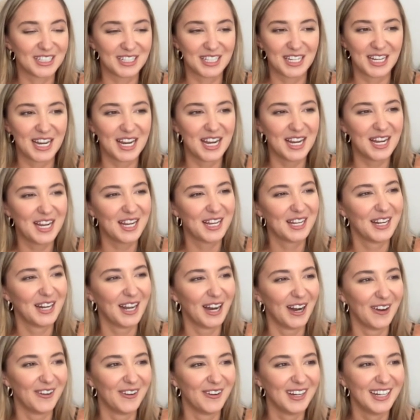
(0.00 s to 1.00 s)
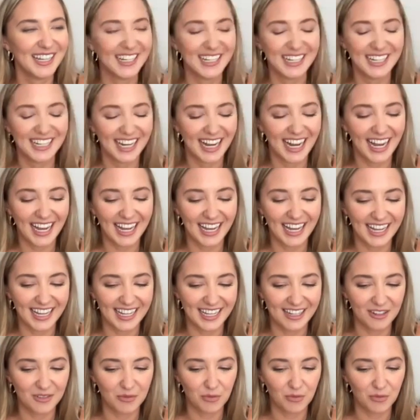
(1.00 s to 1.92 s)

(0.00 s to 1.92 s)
you know, uh,